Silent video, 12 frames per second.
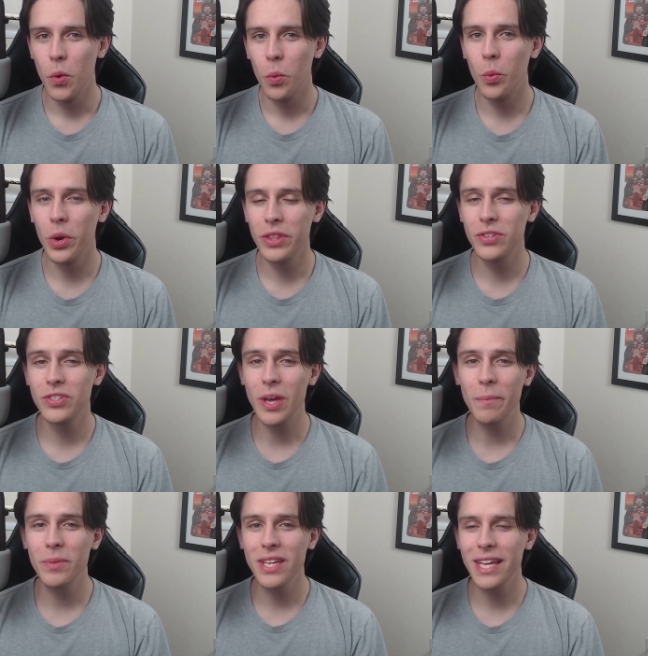with
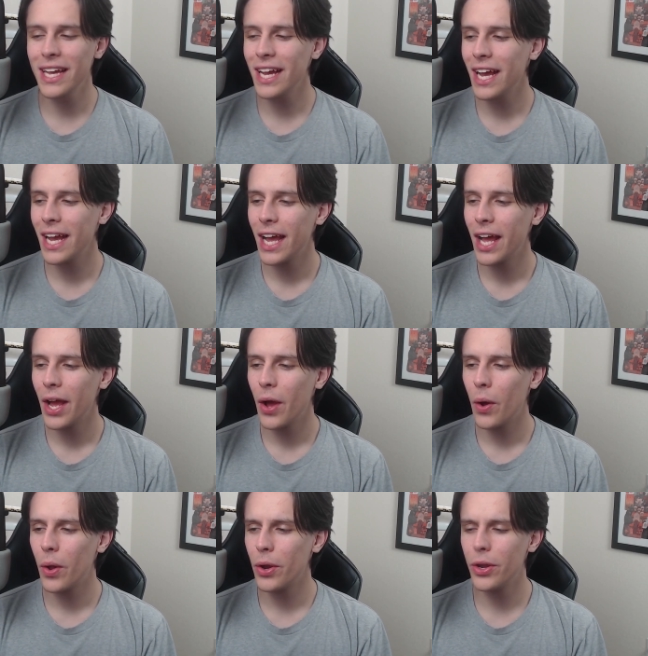something
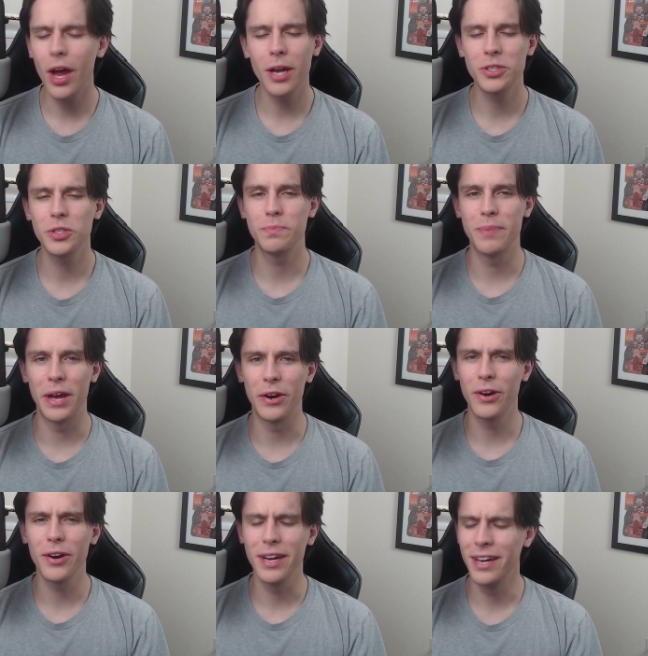not just
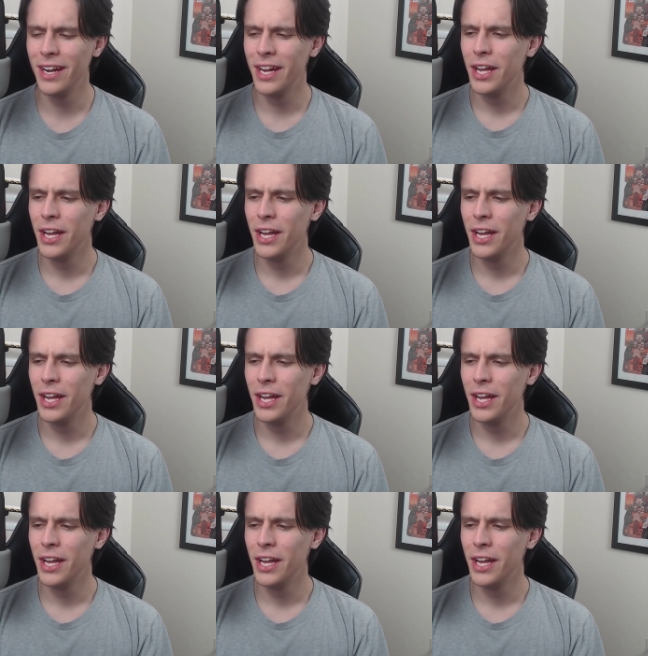better and